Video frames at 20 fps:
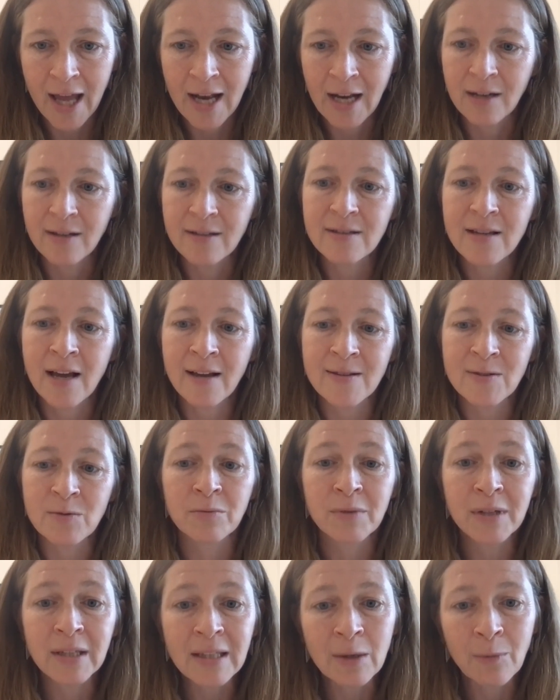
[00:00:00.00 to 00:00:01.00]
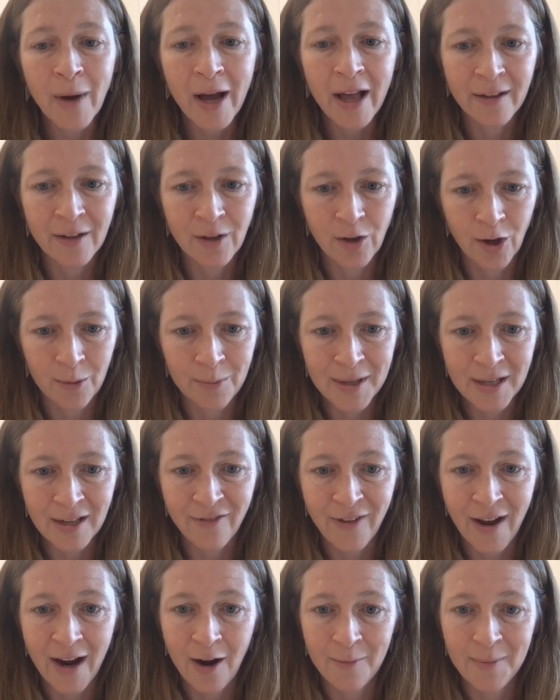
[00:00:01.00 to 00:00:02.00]
and it does really well in urban
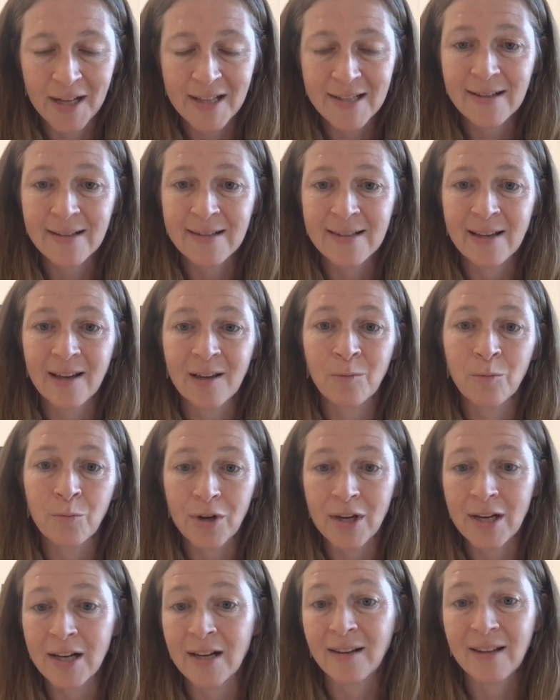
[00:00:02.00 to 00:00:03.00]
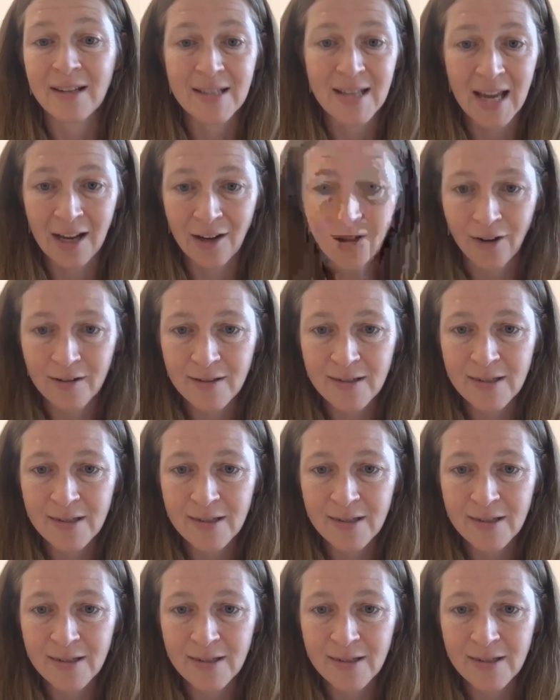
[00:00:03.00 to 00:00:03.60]
environments because it can breed in containers.